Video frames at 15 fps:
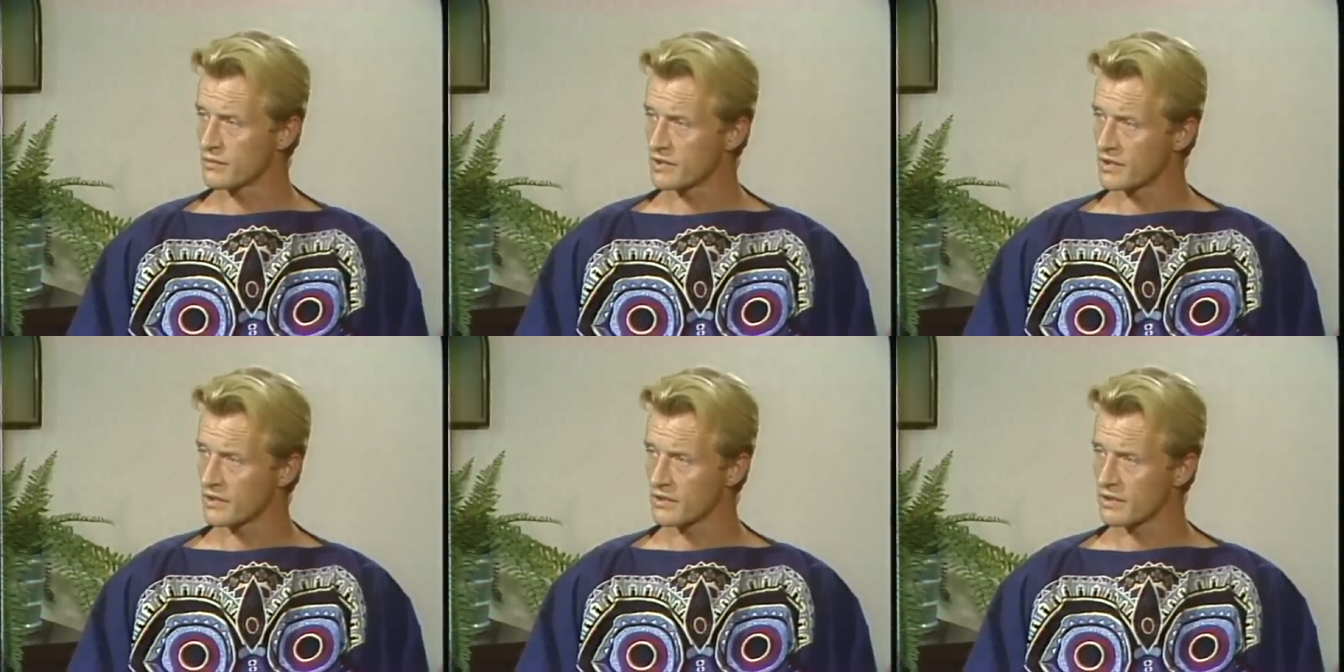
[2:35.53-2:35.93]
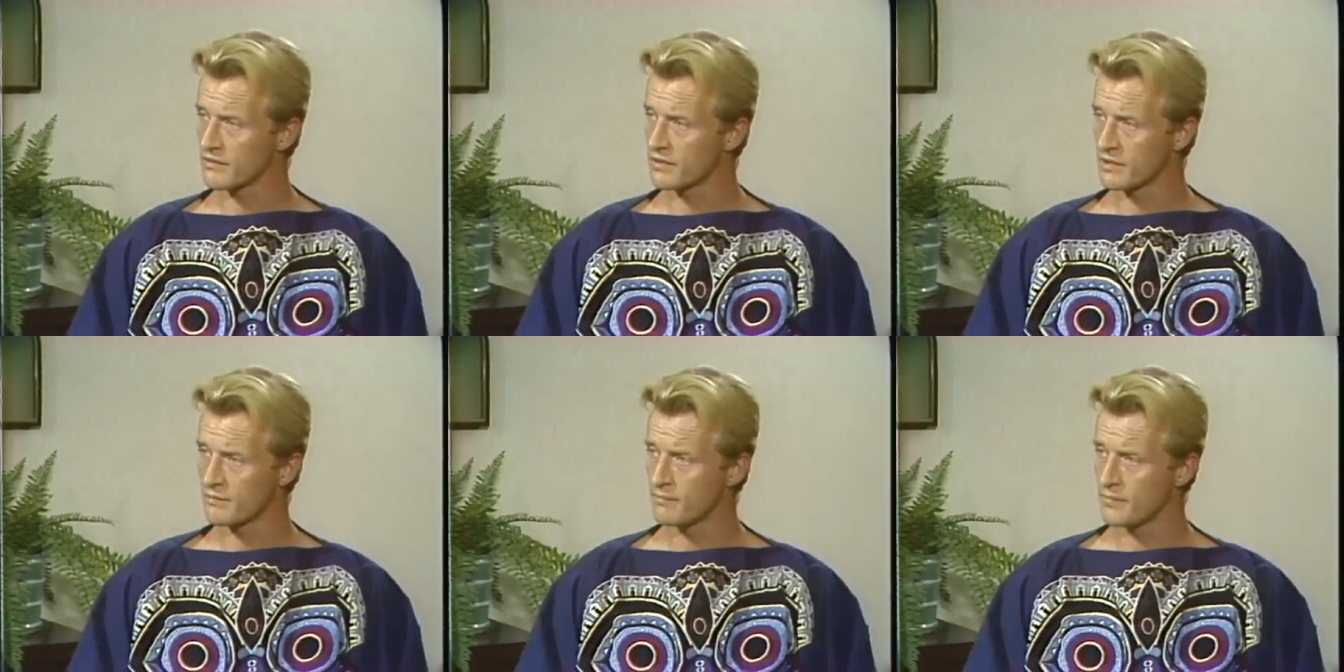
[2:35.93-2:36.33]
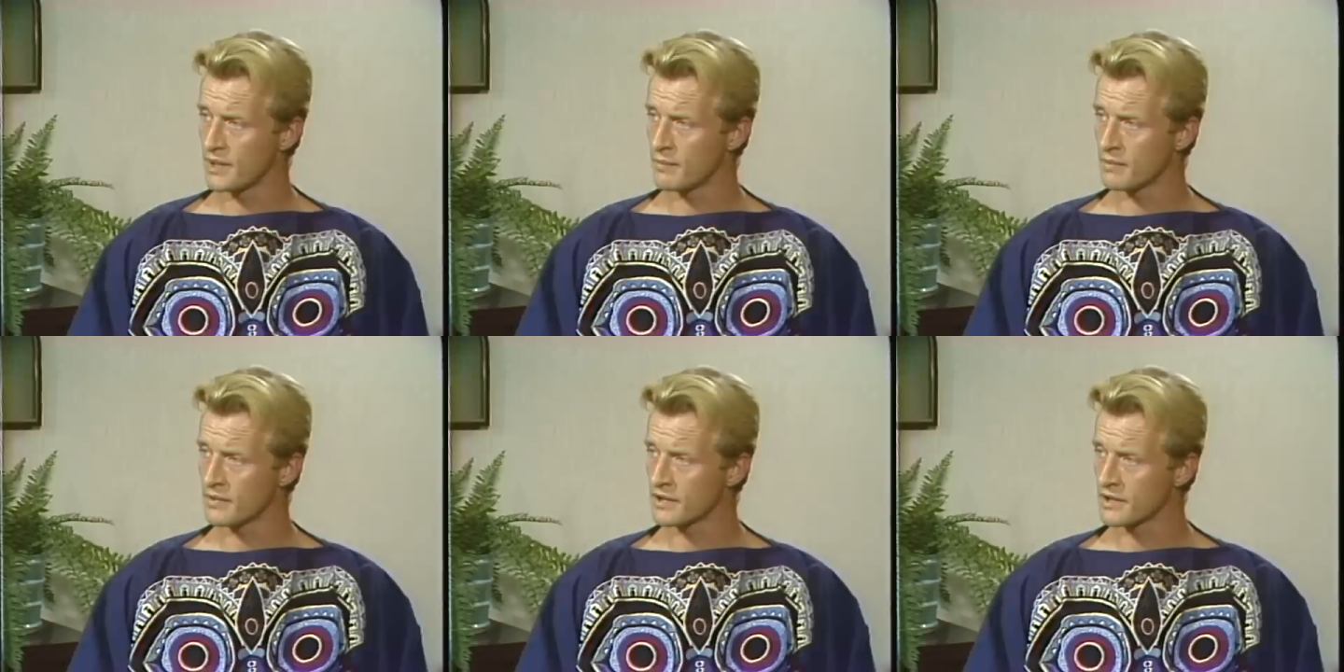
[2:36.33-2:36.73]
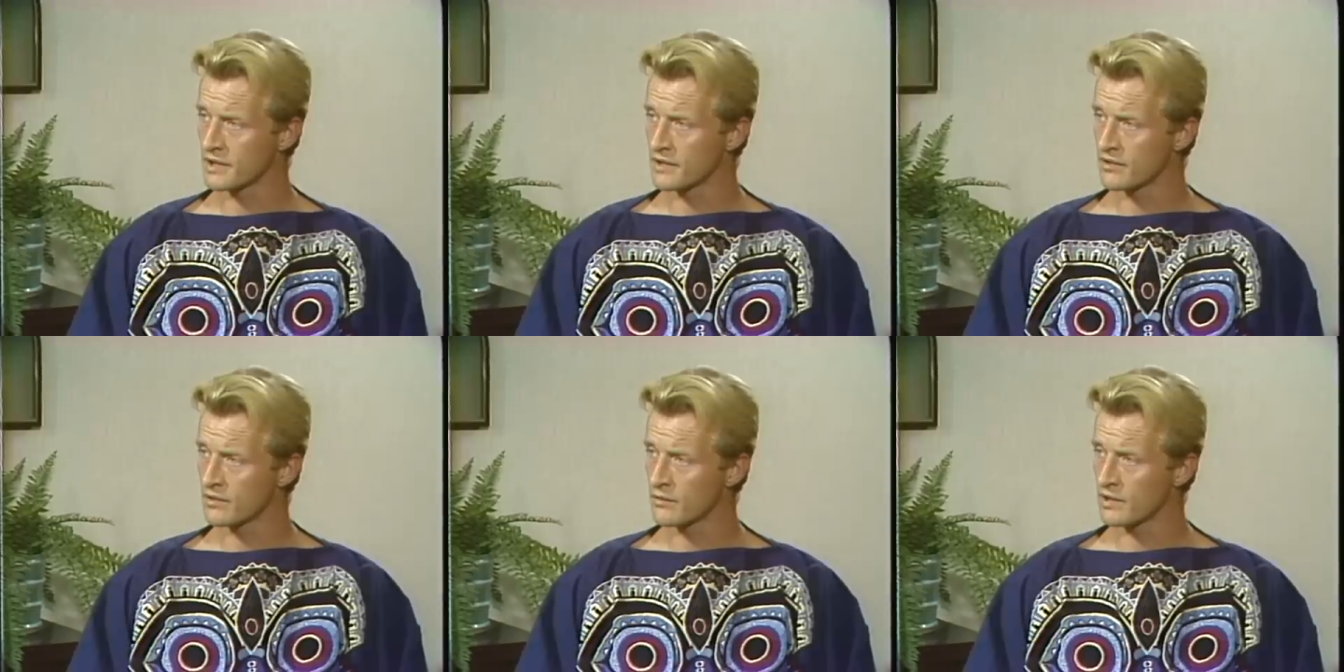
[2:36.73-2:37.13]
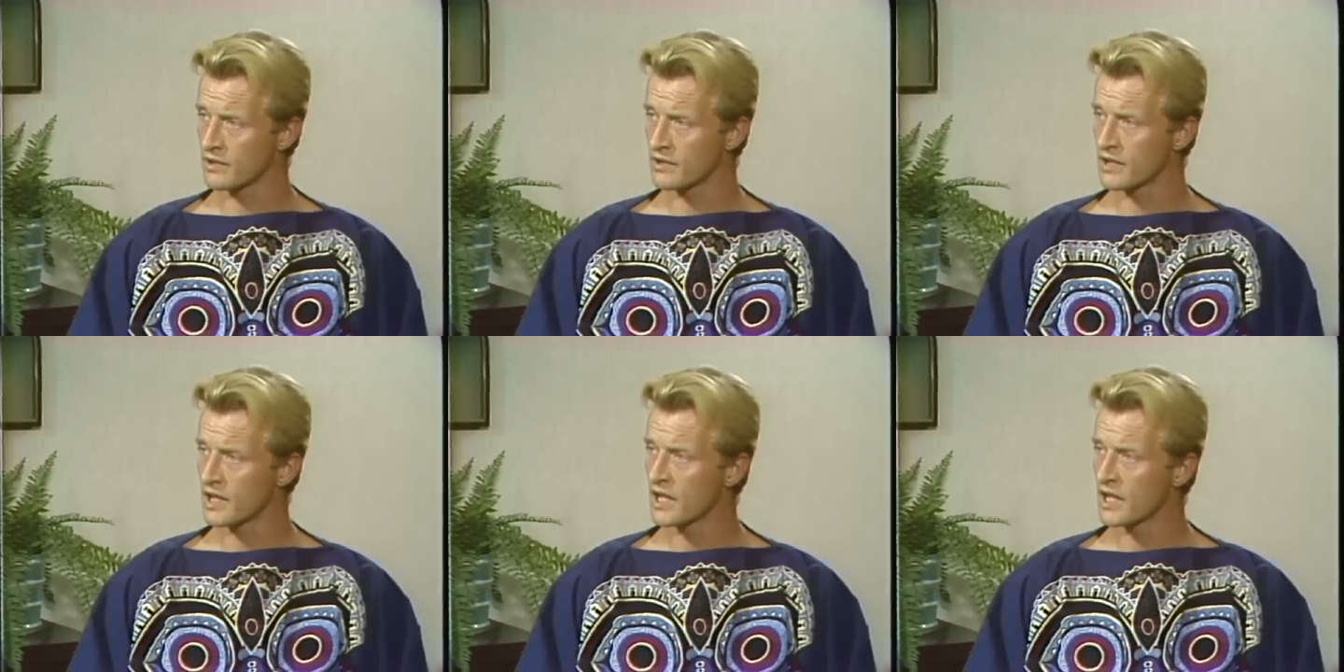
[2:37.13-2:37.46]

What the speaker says: We don't have the people that can do it.